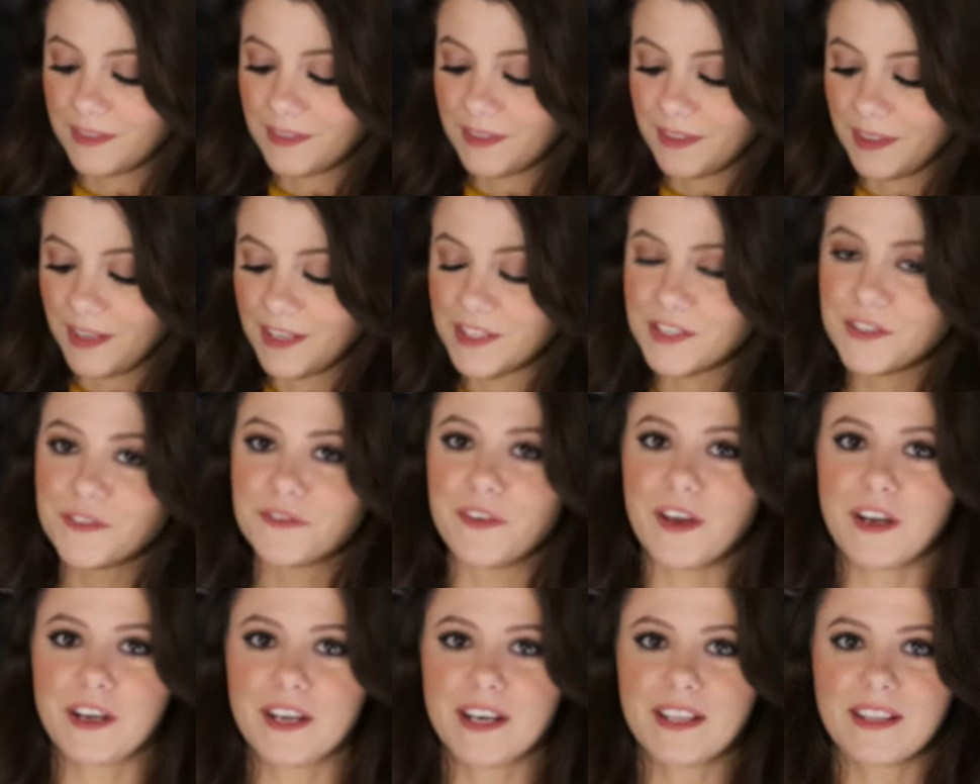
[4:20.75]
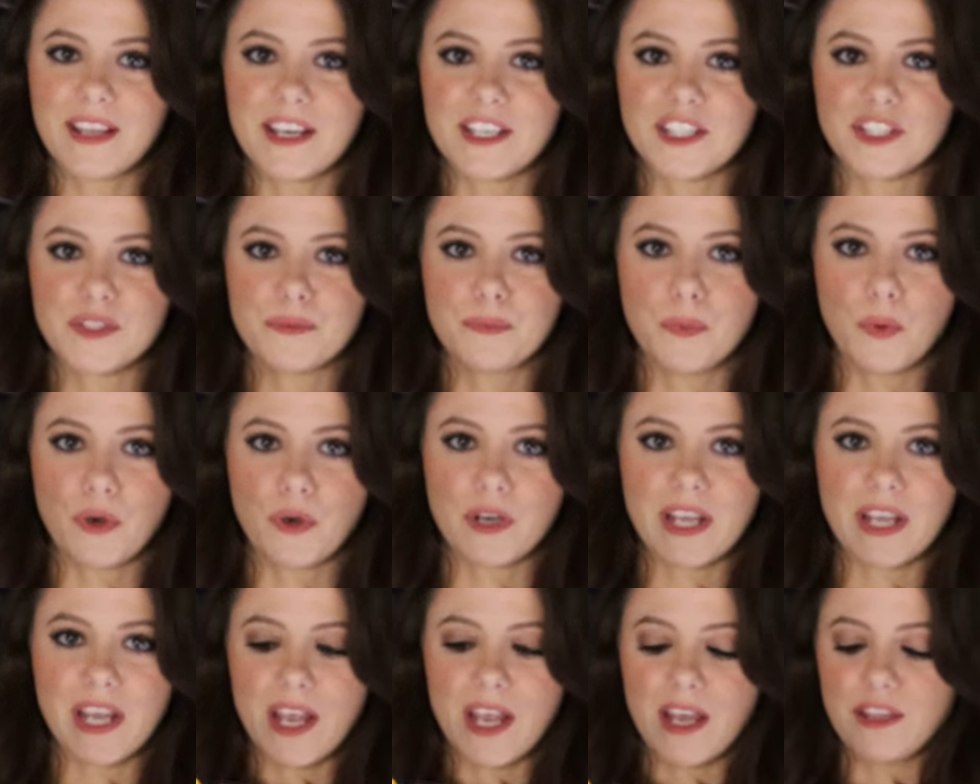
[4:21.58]
It is very like
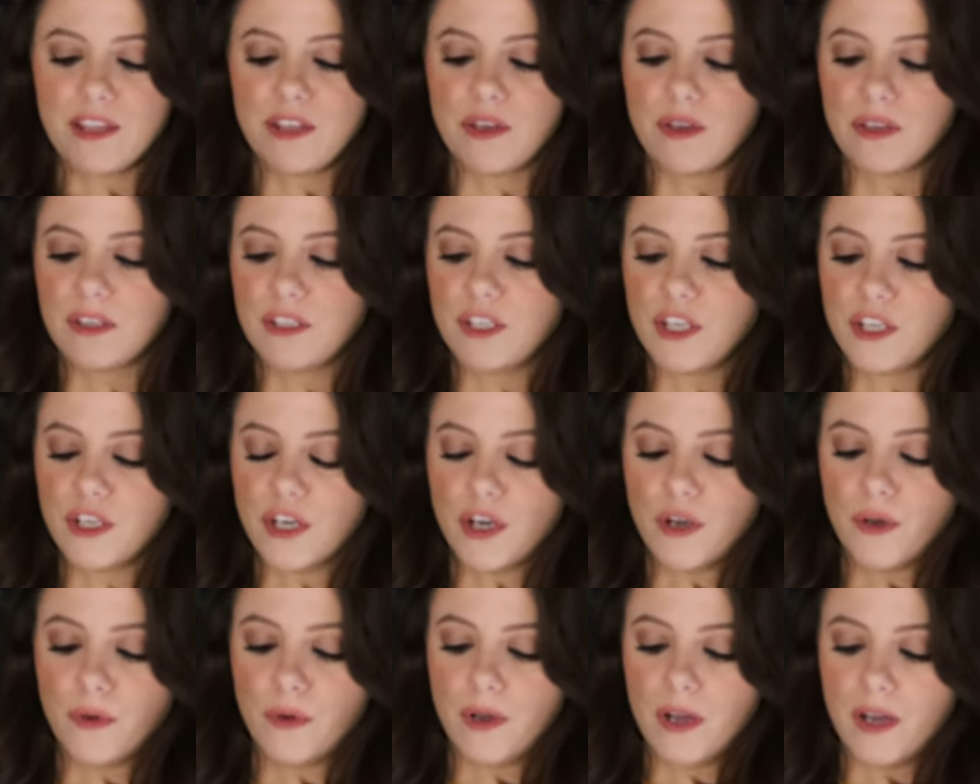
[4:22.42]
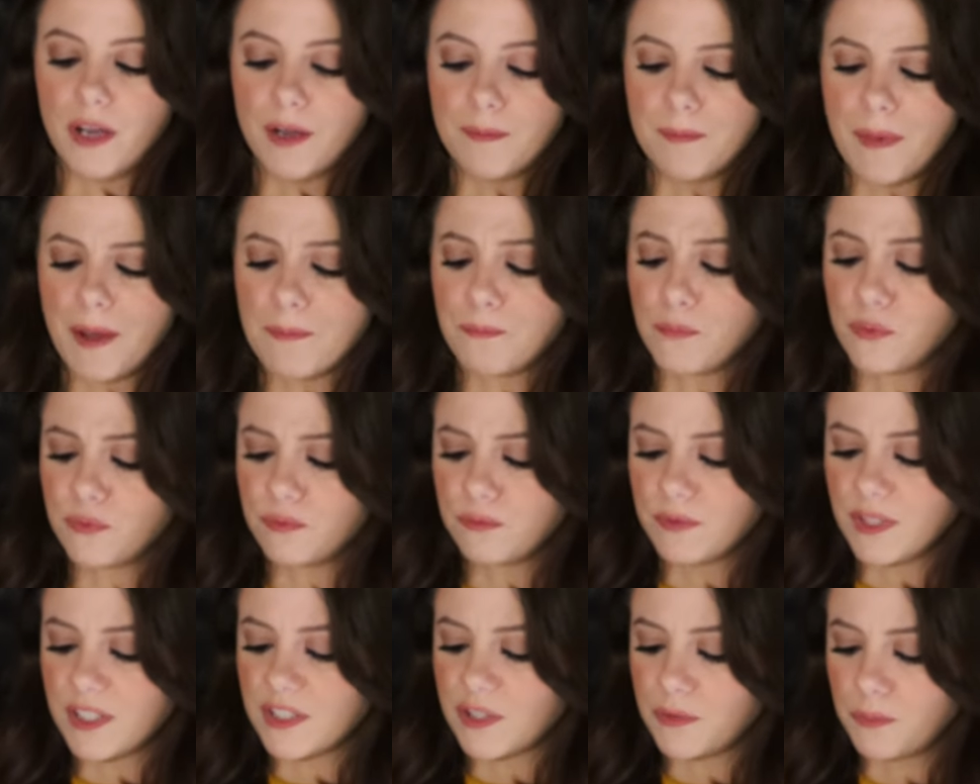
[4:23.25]
sporty, and you can, you know,
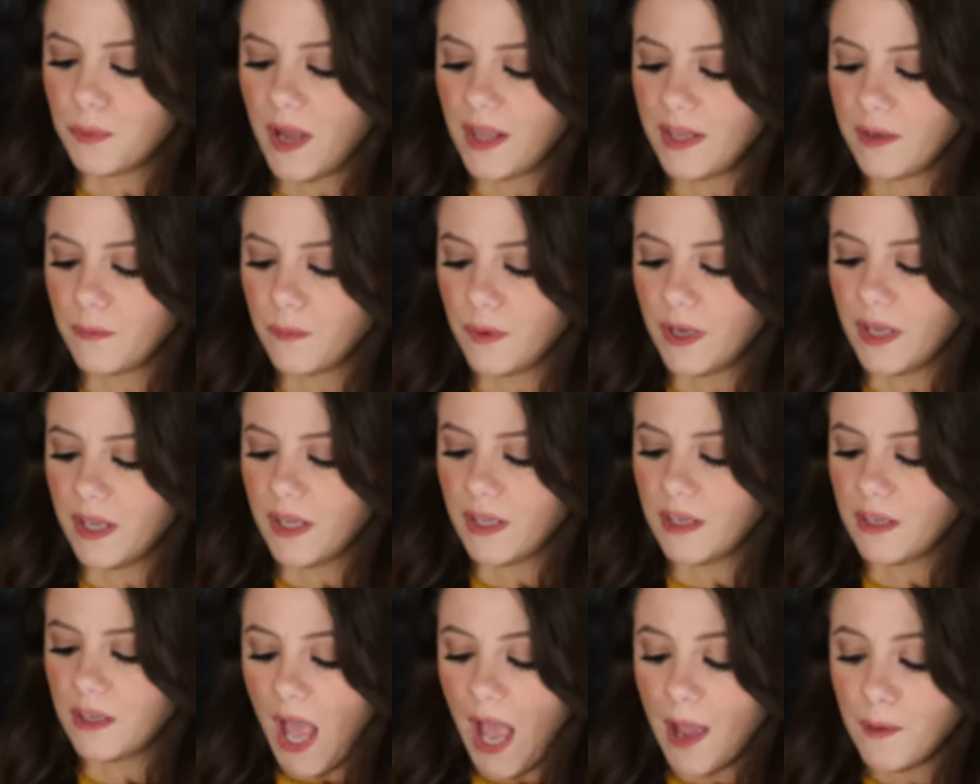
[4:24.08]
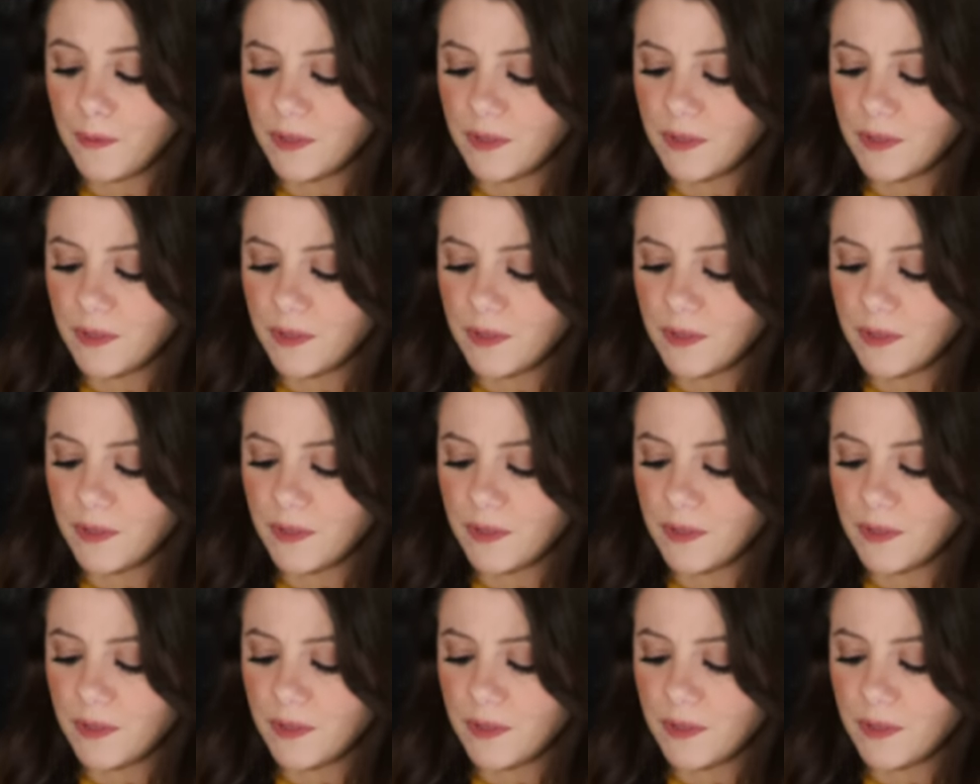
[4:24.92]
this is probably what I would.